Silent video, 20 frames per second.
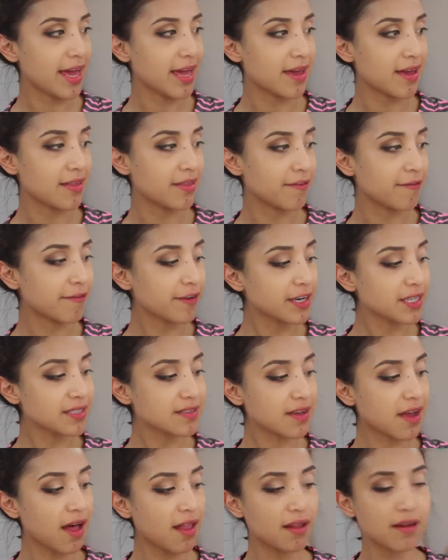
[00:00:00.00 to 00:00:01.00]
And the
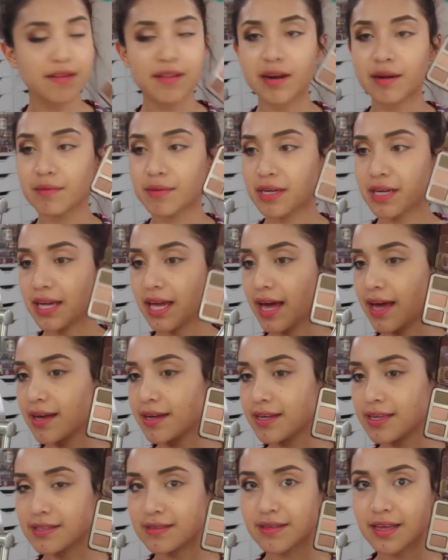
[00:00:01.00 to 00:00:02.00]
first color that I'm going to
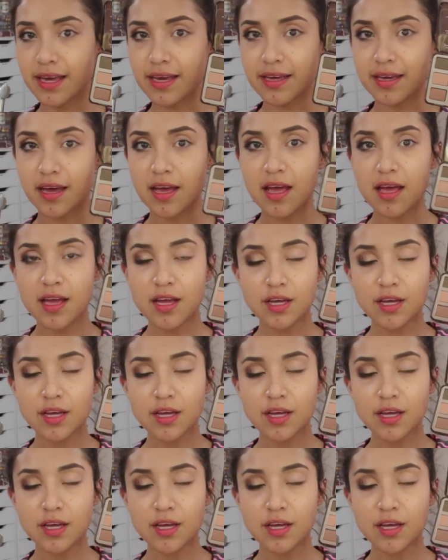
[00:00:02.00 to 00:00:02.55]
get is like